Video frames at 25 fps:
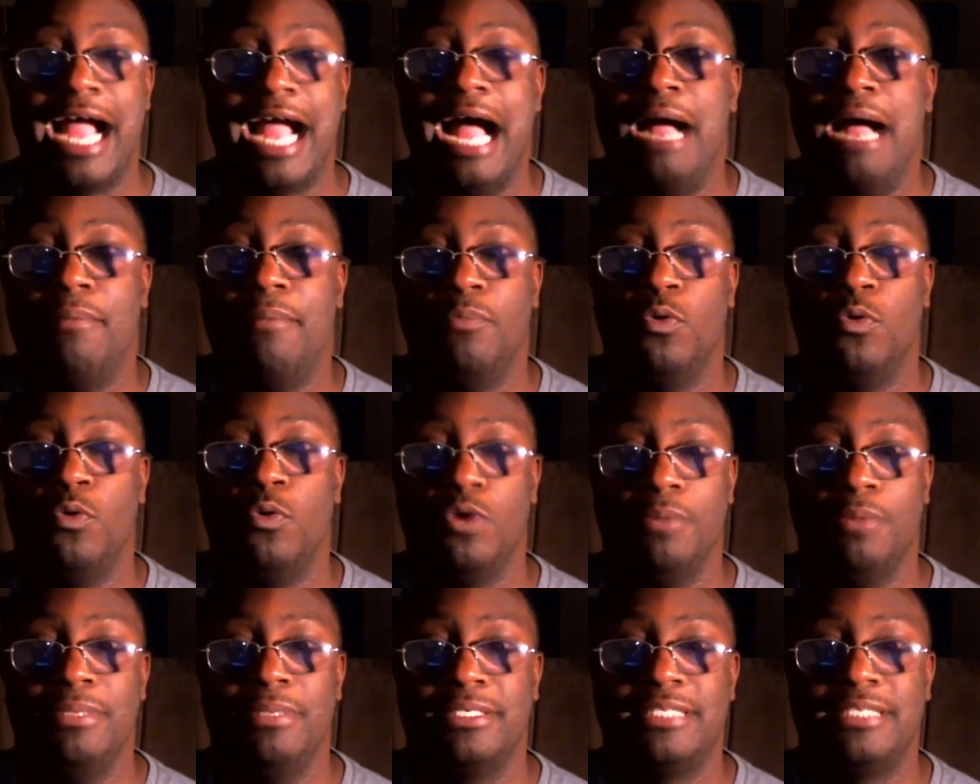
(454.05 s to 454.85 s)
I'm
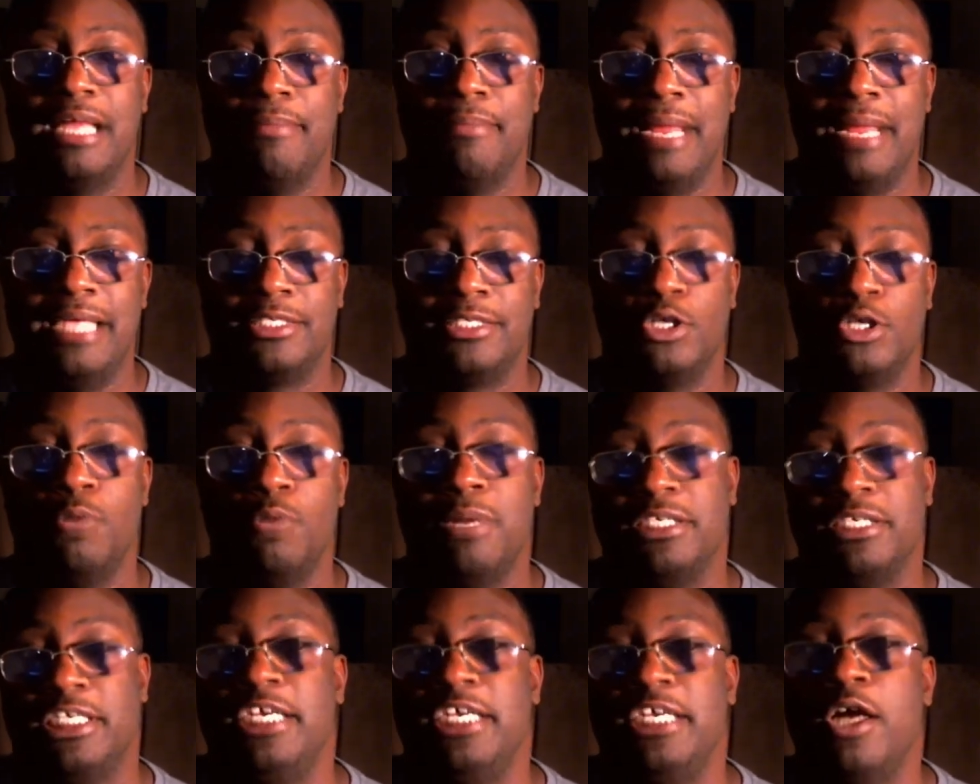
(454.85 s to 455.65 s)
gonna miss that man so
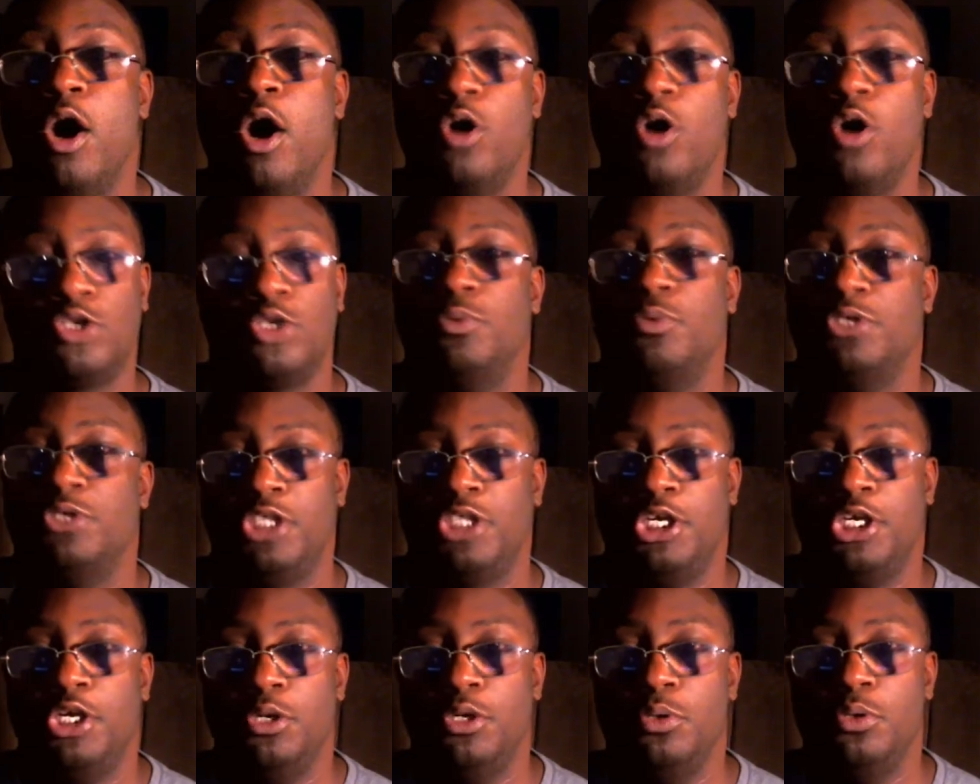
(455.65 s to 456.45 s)
much. He also was
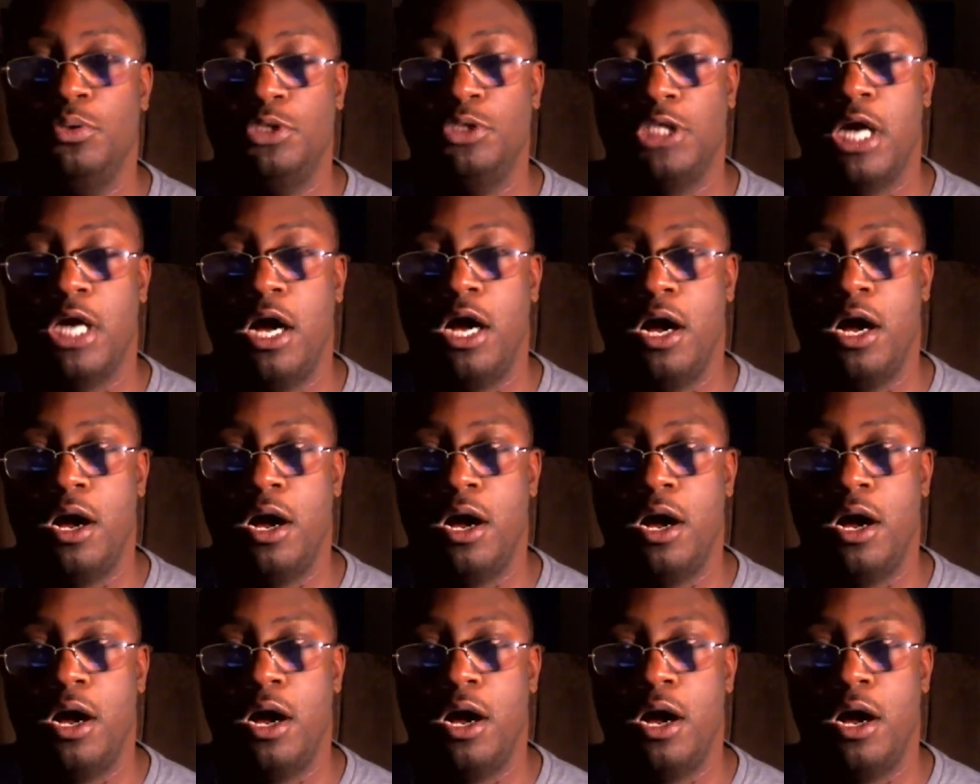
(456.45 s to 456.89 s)
a huge